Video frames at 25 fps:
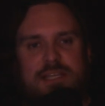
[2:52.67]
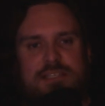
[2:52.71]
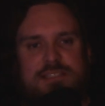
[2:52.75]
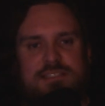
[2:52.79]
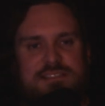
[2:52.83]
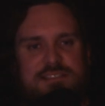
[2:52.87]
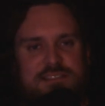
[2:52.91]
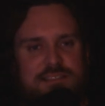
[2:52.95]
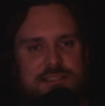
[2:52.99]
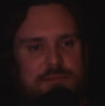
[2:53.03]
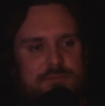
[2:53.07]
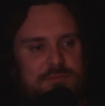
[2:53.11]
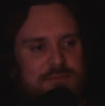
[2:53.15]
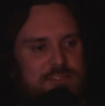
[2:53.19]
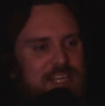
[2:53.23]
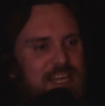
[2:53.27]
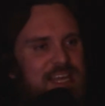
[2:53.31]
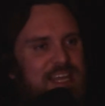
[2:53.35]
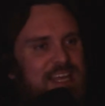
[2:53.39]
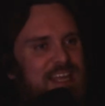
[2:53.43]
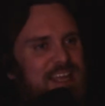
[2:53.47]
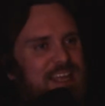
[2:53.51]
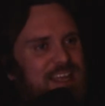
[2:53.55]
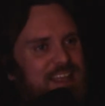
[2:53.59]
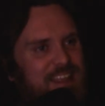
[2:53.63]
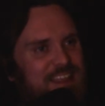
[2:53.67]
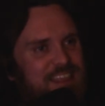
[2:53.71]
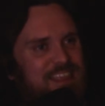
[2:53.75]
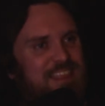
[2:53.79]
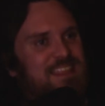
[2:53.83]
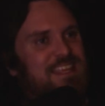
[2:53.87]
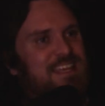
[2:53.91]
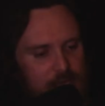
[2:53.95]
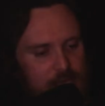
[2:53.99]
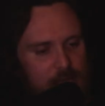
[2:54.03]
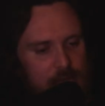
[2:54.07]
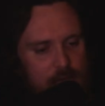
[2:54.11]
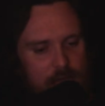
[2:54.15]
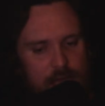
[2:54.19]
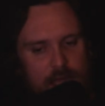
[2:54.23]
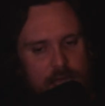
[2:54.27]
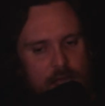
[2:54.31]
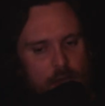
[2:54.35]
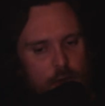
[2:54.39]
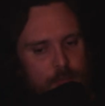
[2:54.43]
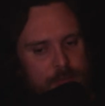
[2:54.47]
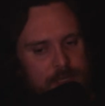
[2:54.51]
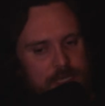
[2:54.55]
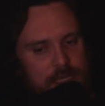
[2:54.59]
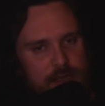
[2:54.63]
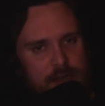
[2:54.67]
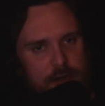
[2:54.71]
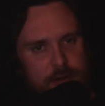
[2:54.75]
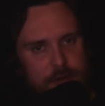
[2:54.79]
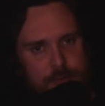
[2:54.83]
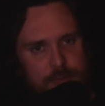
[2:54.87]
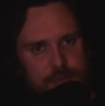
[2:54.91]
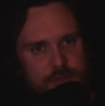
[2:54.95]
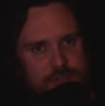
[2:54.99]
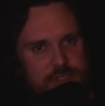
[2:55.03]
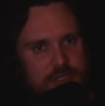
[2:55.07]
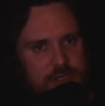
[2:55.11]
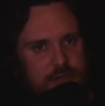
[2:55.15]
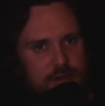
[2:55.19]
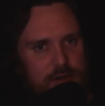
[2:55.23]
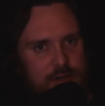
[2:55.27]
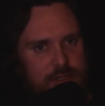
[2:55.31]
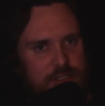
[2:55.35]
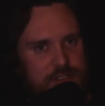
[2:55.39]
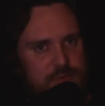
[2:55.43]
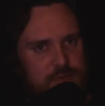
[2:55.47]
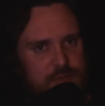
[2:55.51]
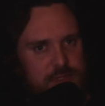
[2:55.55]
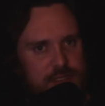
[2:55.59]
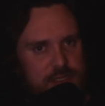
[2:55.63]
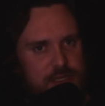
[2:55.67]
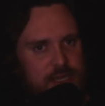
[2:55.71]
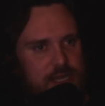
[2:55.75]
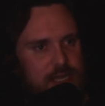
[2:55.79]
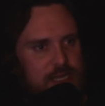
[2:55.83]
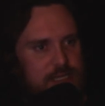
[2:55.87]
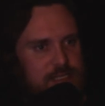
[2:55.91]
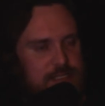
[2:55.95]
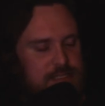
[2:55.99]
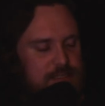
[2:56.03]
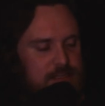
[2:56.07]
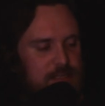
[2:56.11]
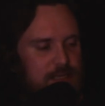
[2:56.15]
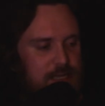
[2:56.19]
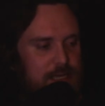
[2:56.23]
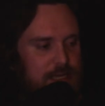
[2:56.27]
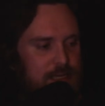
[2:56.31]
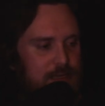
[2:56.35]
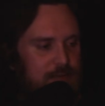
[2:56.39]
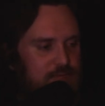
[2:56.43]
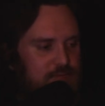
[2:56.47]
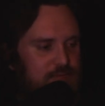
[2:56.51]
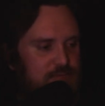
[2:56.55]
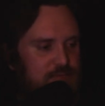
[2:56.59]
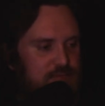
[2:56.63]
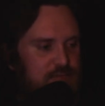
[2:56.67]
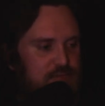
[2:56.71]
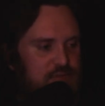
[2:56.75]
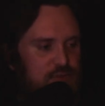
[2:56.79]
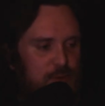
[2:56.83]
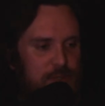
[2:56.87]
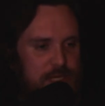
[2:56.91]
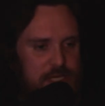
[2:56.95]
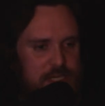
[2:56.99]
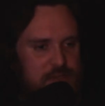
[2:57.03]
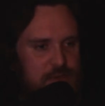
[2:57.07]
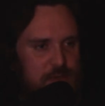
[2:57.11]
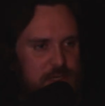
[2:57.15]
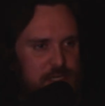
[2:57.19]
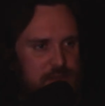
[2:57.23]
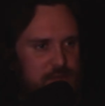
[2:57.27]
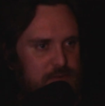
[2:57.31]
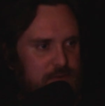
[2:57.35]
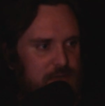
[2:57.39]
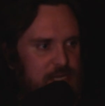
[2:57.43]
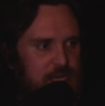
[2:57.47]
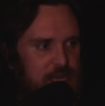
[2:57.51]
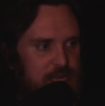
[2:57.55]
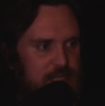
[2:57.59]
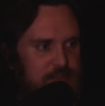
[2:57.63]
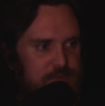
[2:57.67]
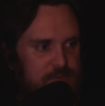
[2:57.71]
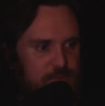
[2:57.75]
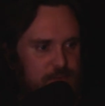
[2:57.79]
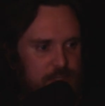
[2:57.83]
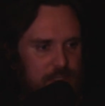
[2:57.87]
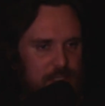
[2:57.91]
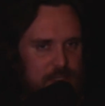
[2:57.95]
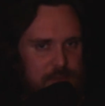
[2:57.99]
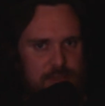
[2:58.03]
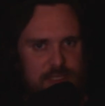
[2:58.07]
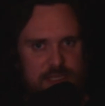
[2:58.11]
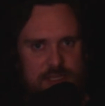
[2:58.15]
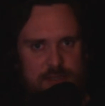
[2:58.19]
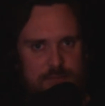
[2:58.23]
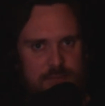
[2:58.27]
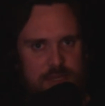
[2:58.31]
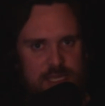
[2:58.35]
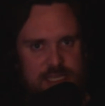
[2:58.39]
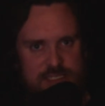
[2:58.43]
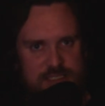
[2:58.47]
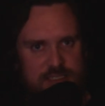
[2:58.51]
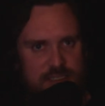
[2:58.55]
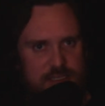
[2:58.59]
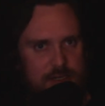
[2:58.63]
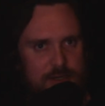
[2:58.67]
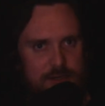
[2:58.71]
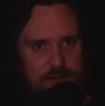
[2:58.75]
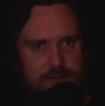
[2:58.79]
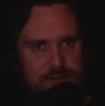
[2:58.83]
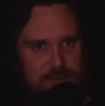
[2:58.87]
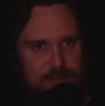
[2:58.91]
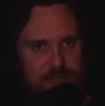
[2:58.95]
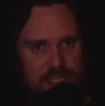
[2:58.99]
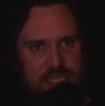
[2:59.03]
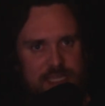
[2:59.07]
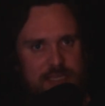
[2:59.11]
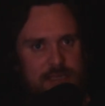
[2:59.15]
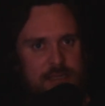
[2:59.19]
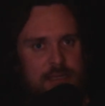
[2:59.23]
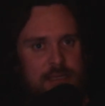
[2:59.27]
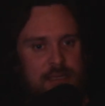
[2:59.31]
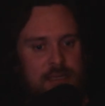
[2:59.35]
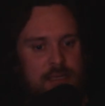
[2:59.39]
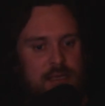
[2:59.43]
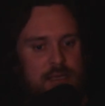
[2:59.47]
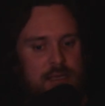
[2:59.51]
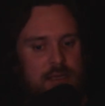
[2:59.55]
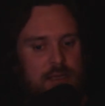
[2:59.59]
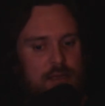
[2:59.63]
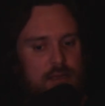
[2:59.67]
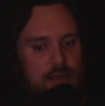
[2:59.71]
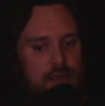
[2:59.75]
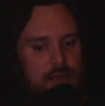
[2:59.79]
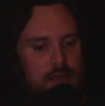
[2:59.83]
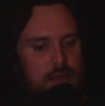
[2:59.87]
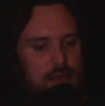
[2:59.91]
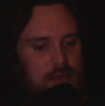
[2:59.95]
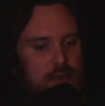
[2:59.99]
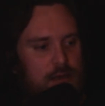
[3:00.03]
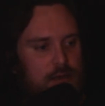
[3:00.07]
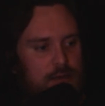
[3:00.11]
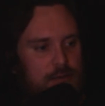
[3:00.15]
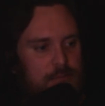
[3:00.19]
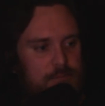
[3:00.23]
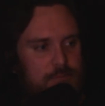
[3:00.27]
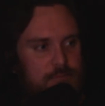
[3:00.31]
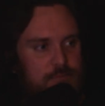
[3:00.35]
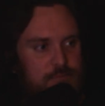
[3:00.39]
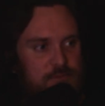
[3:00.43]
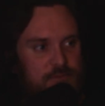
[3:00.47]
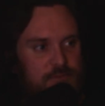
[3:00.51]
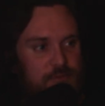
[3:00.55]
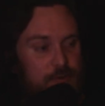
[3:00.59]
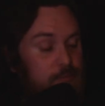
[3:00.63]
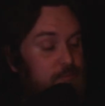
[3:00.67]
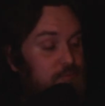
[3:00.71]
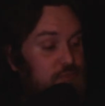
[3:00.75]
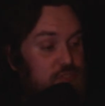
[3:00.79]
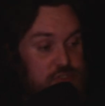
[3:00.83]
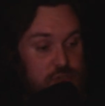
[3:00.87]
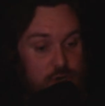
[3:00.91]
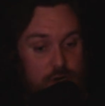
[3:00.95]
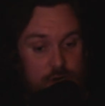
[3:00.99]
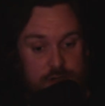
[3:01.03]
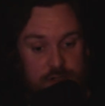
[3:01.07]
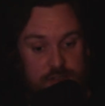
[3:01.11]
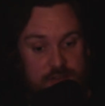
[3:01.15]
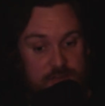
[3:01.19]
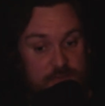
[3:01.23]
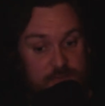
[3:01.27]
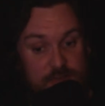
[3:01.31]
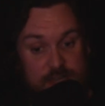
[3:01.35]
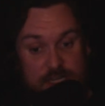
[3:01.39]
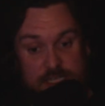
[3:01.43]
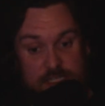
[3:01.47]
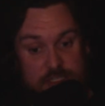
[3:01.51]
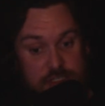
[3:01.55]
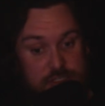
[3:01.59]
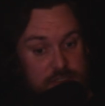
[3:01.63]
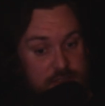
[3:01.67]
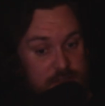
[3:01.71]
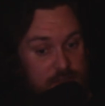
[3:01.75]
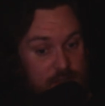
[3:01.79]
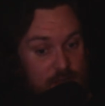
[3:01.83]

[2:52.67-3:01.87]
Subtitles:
to sleep. I'll be 100% honest with you guys. Like, 2023 hasn't really been the best year to me. From start to finish,